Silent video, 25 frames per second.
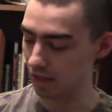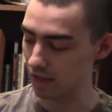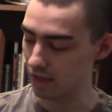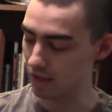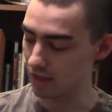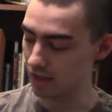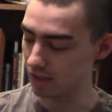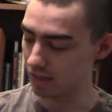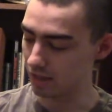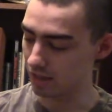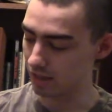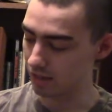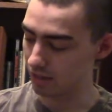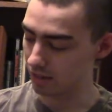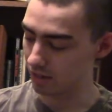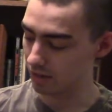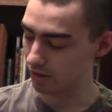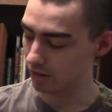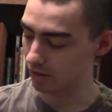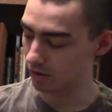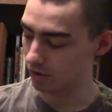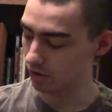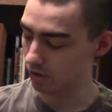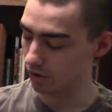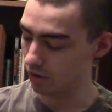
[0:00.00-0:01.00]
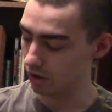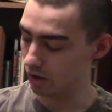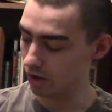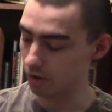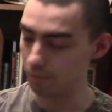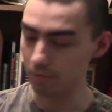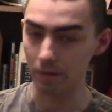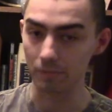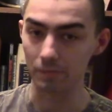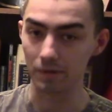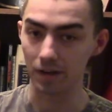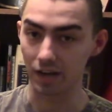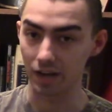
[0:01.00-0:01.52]
it's still on
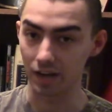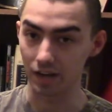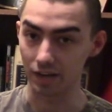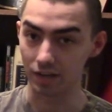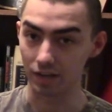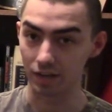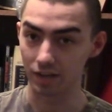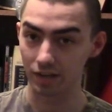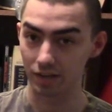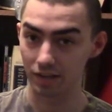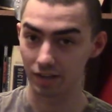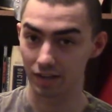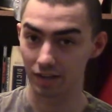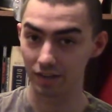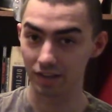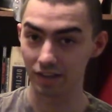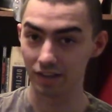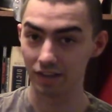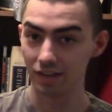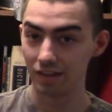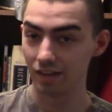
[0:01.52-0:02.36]
my mind. Because,